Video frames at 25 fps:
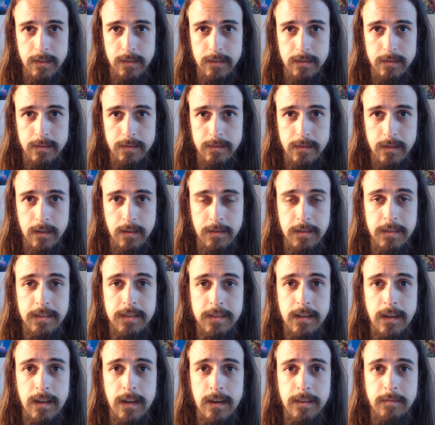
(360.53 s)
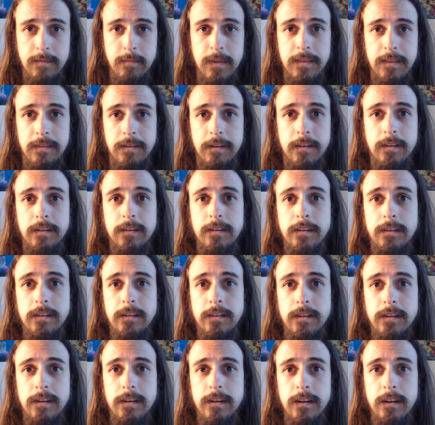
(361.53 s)
It's called the sloth method.
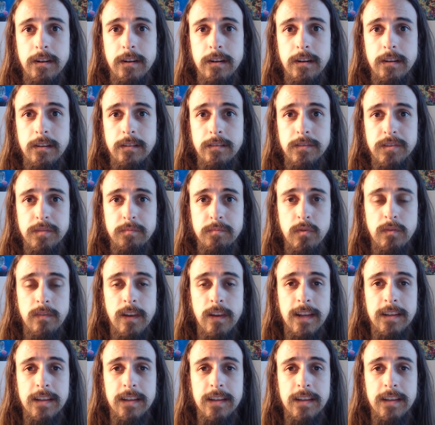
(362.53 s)
Just move like a